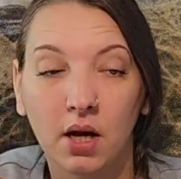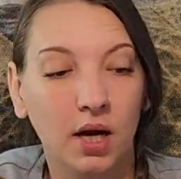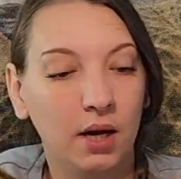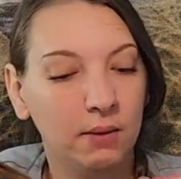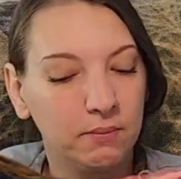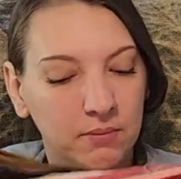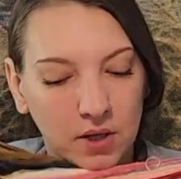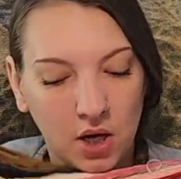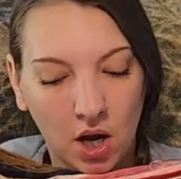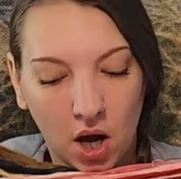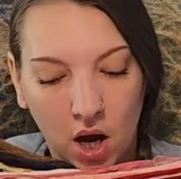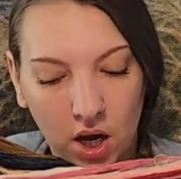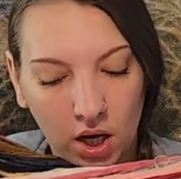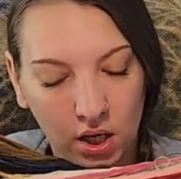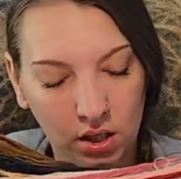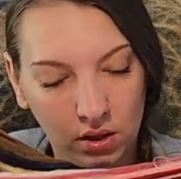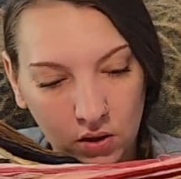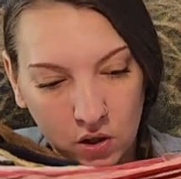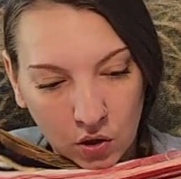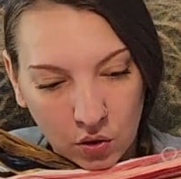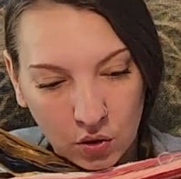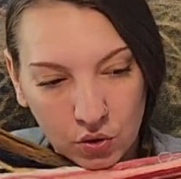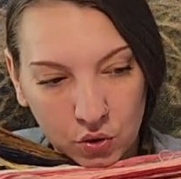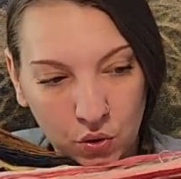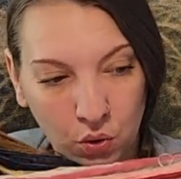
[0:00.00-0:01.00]
I'm not
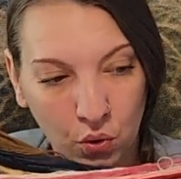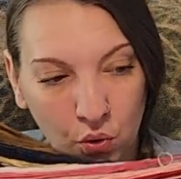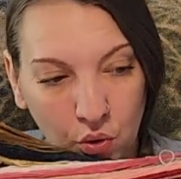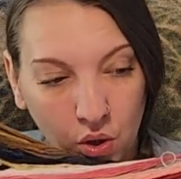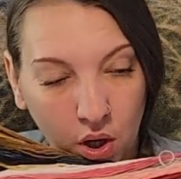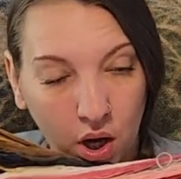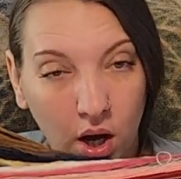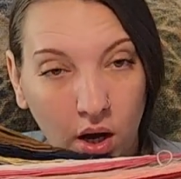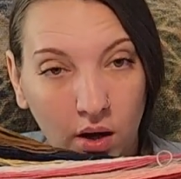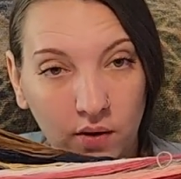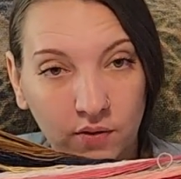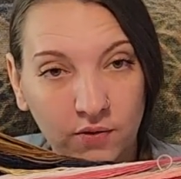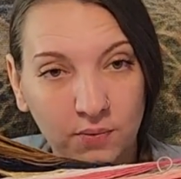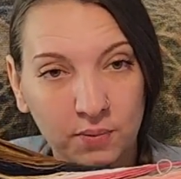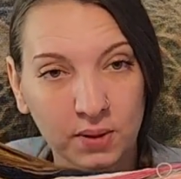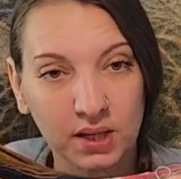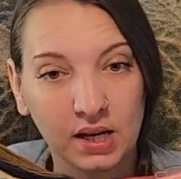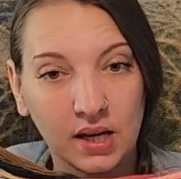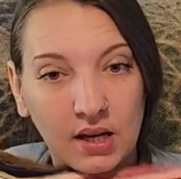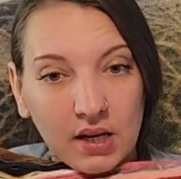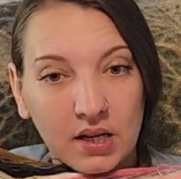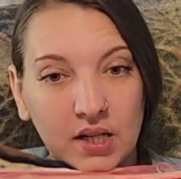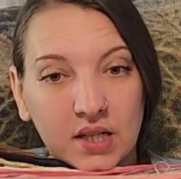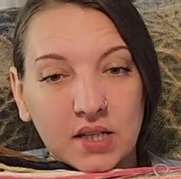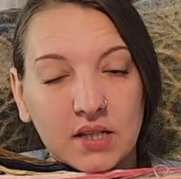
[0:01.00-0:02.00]
going to hold off,
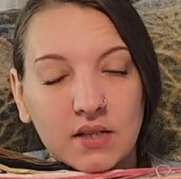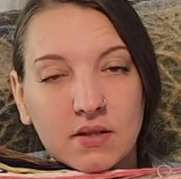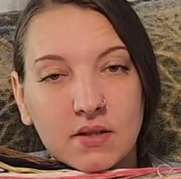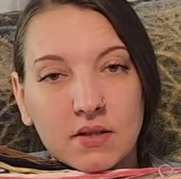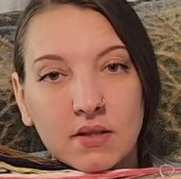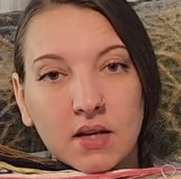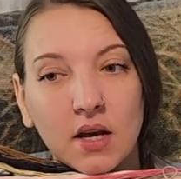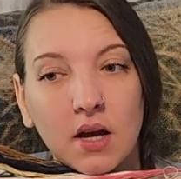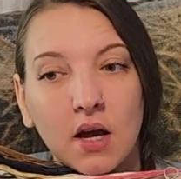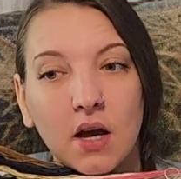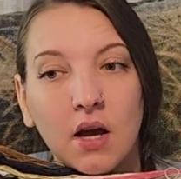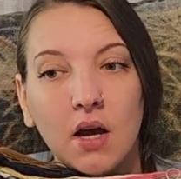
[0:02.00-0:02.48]
because